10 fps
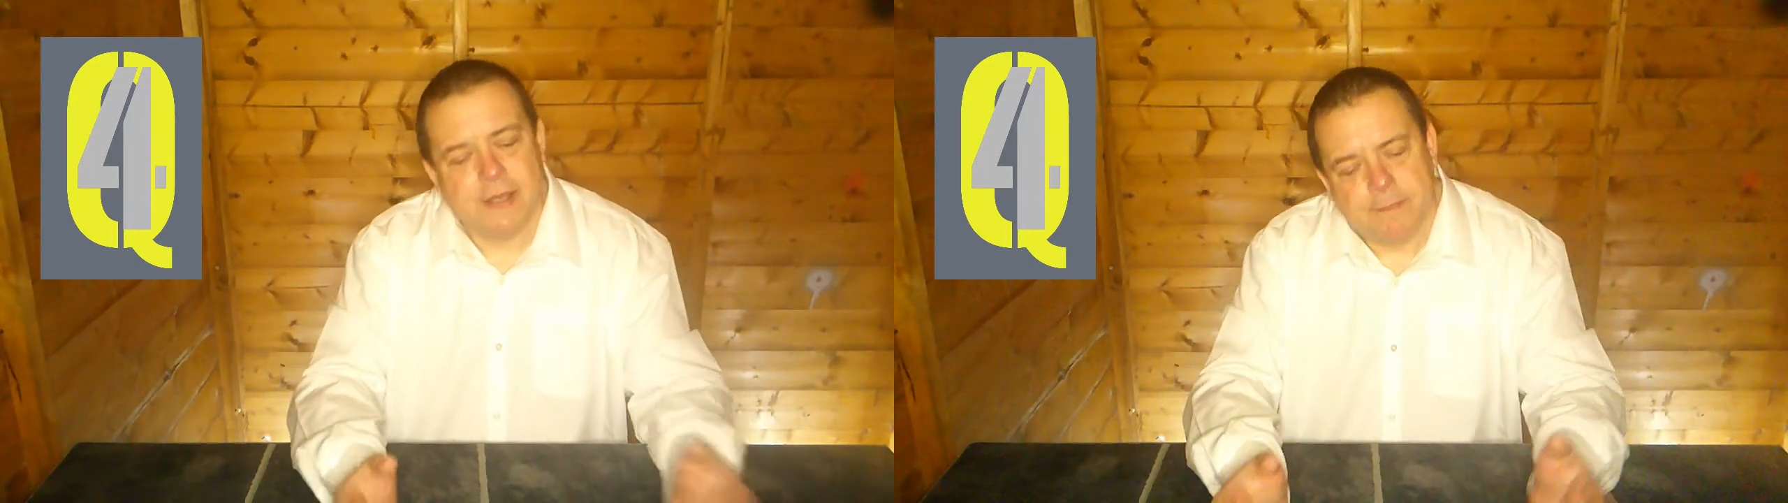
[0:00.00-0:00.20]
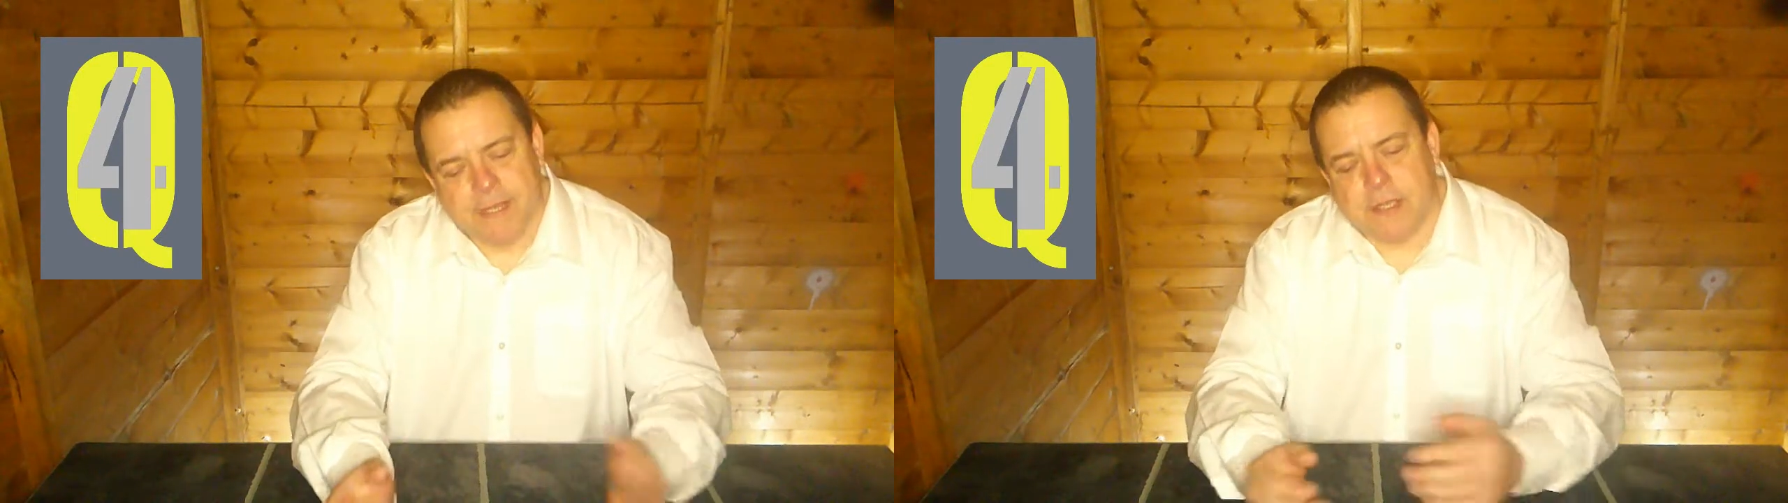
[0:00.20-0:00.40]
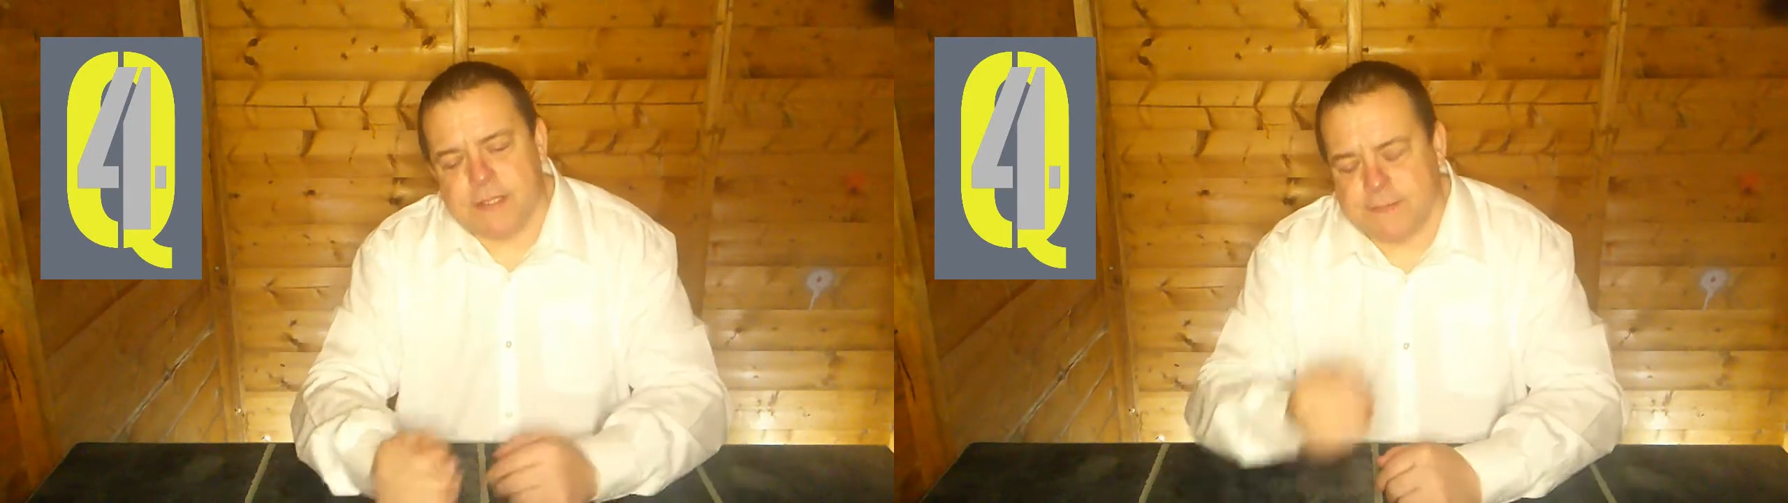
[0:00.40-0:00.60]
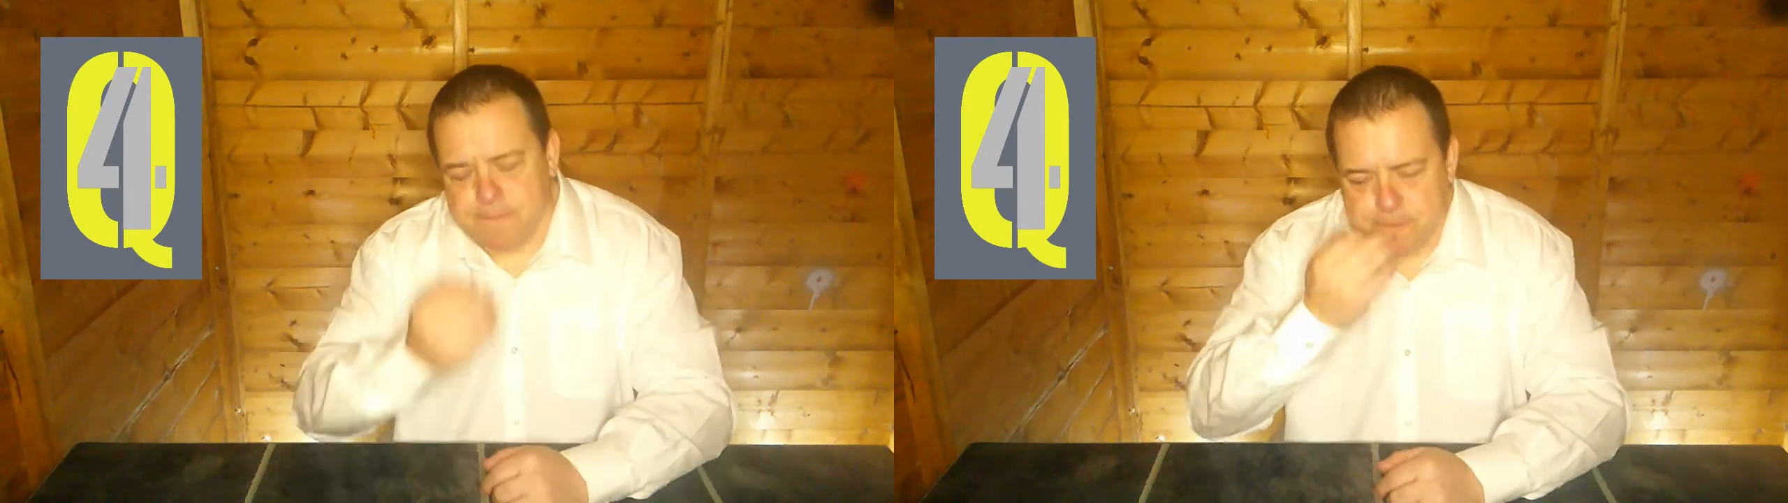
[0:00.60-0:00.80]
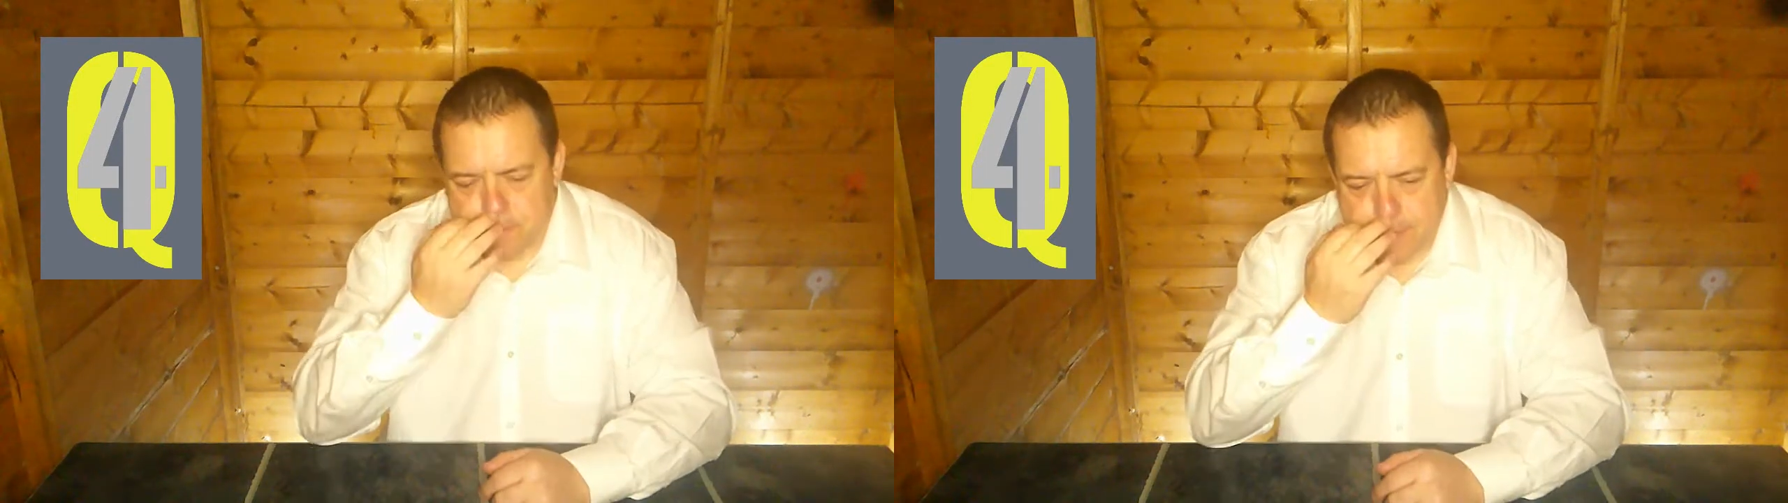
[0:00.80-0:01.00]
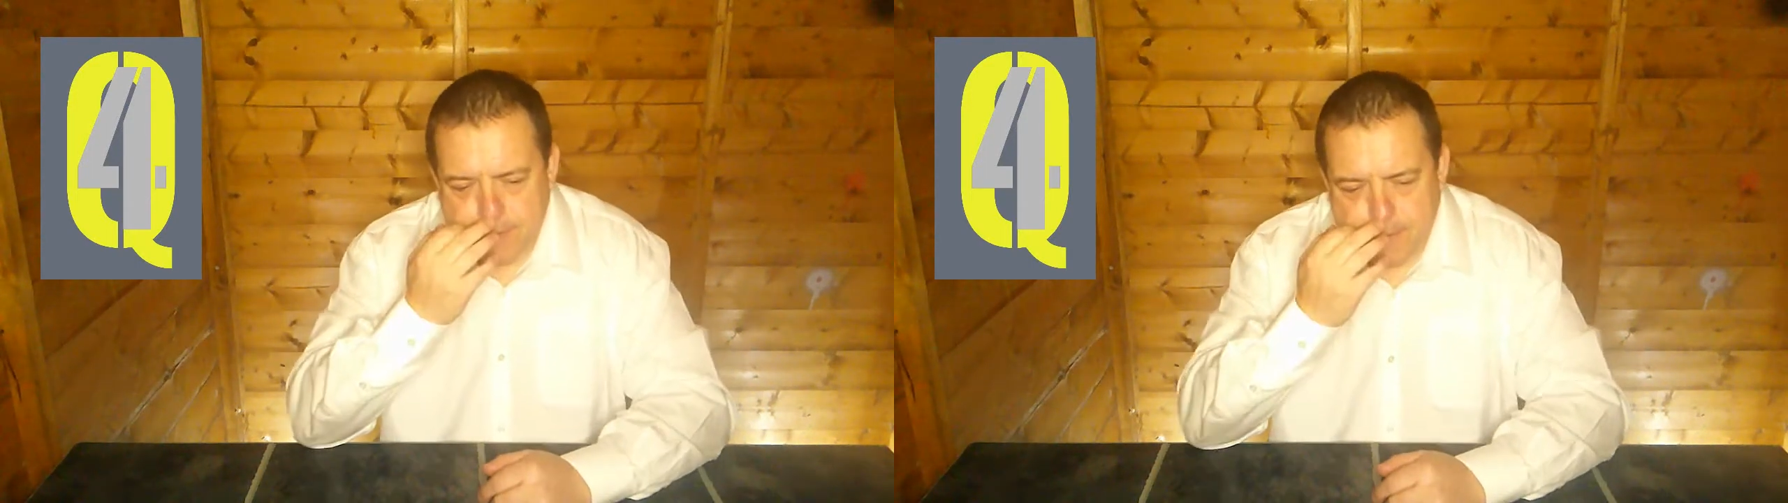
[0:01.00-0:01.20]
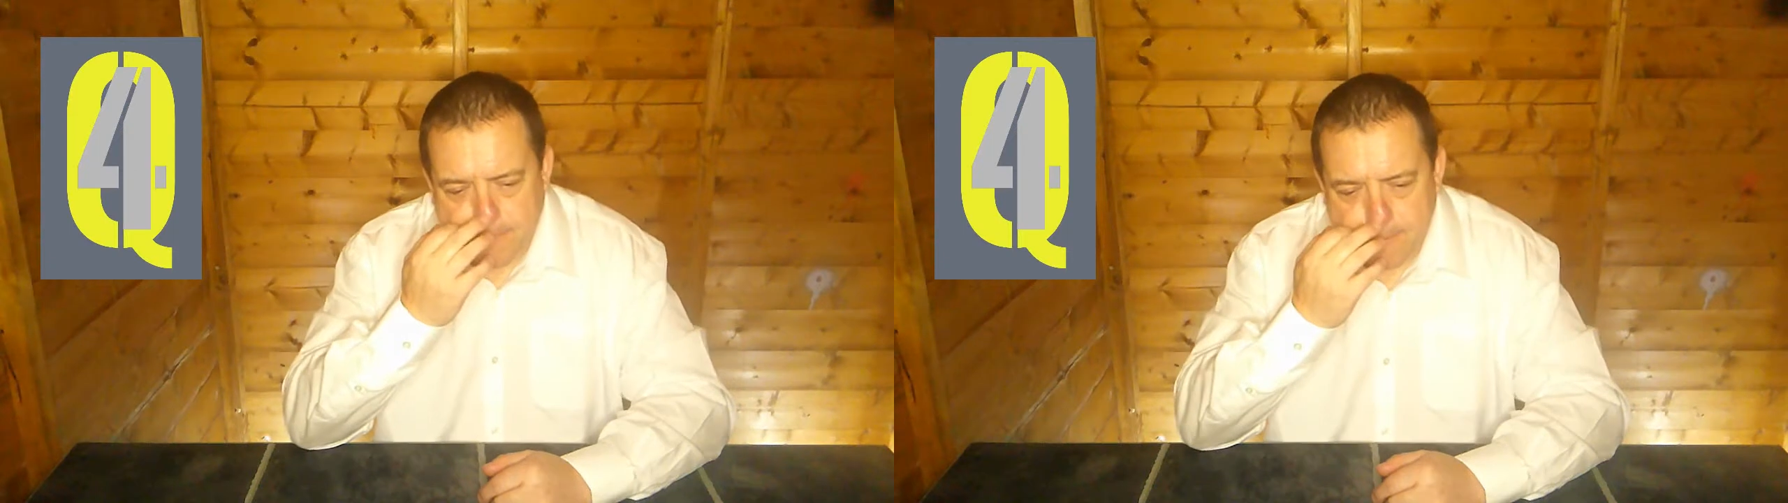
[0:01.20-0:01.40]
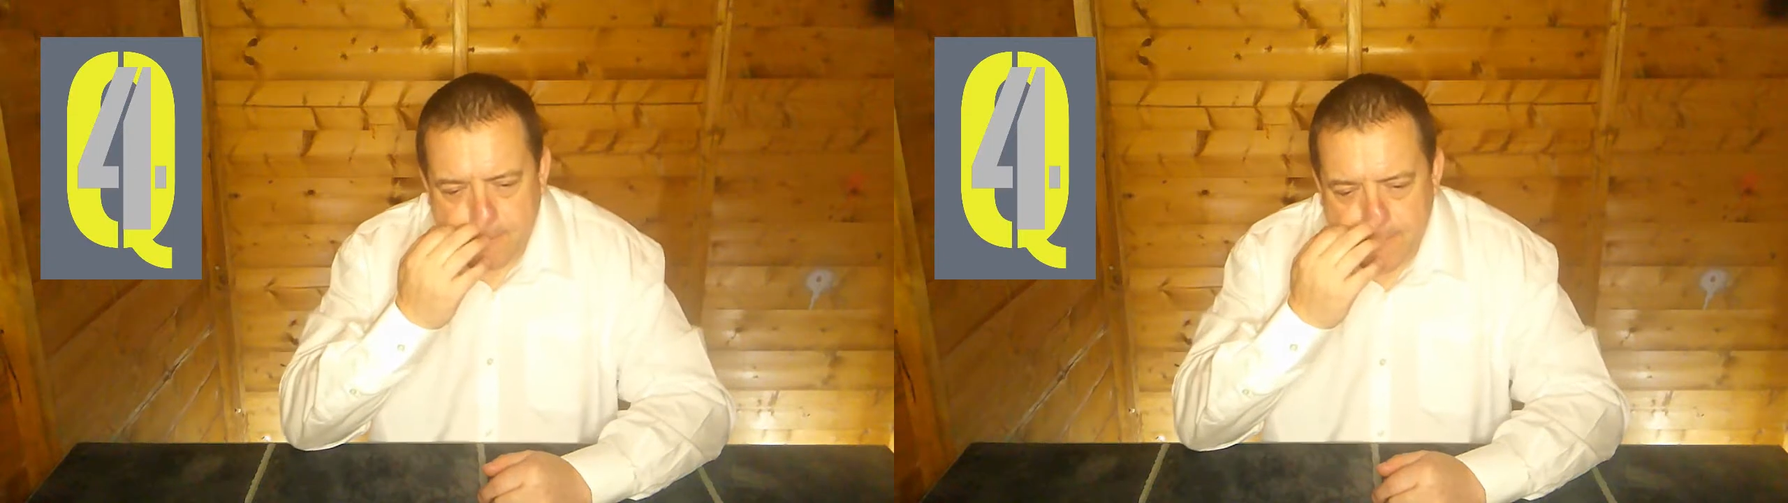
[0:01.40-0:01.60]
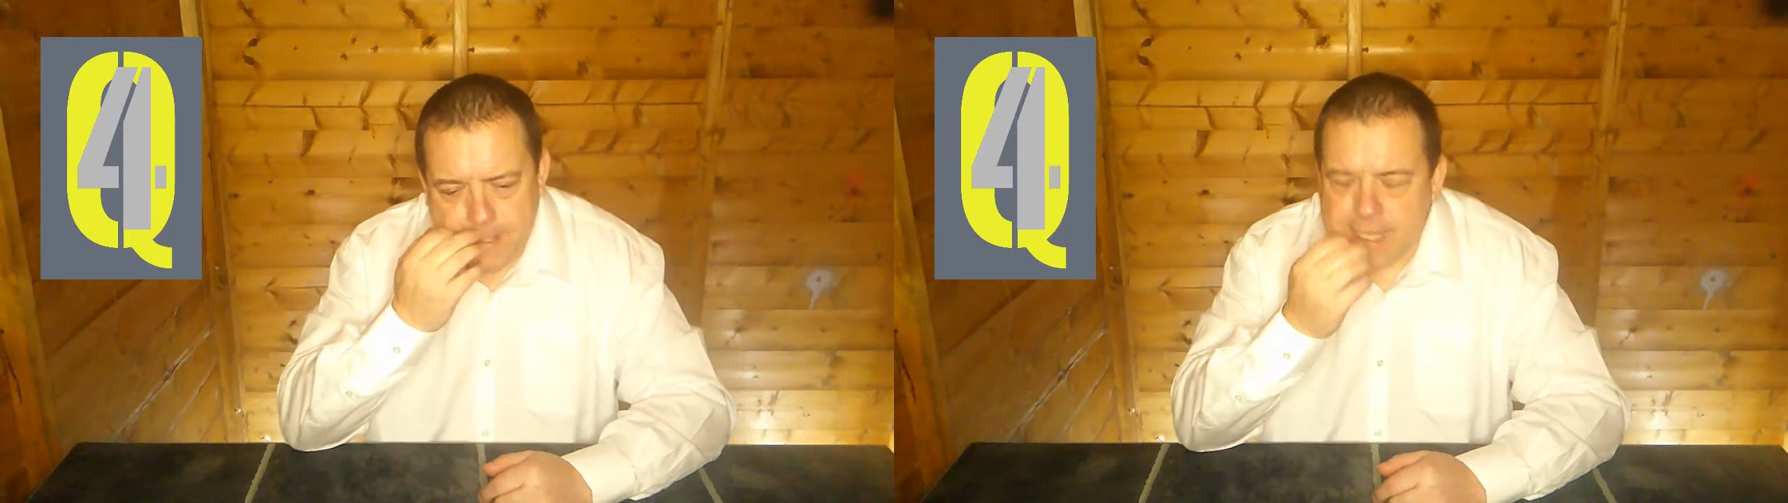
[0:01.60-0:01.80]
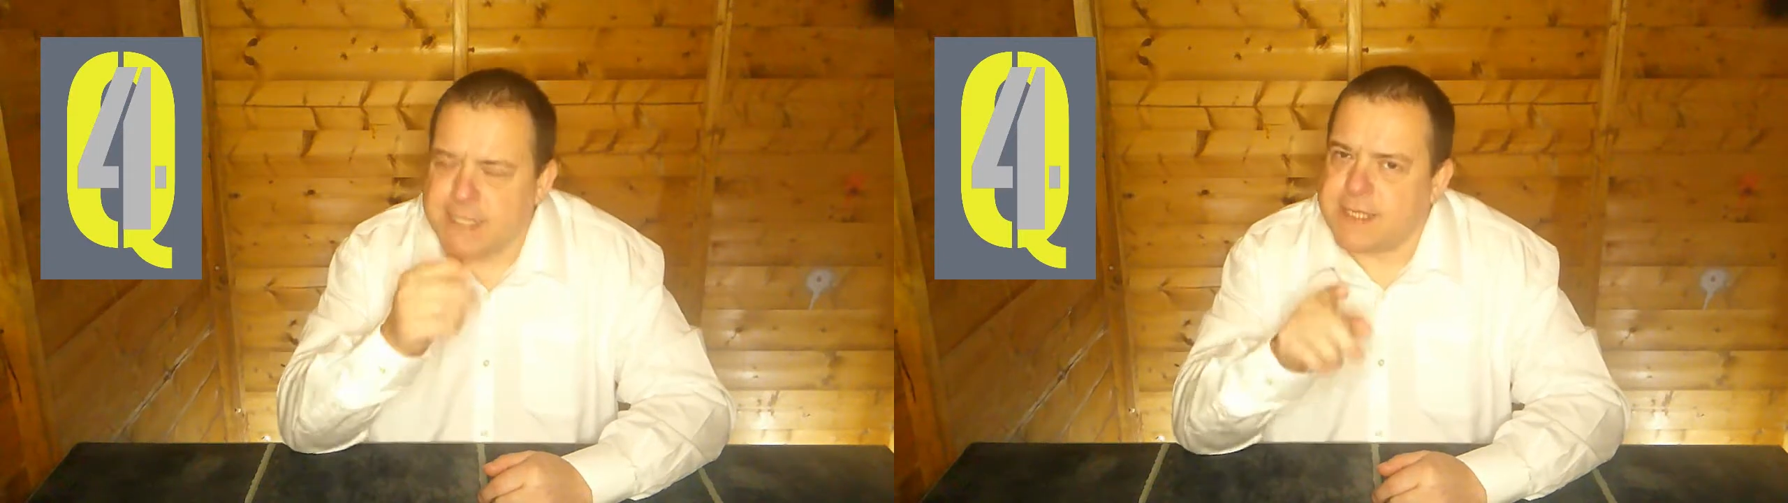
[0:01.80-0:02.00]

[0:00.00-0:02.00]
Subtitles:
Because here's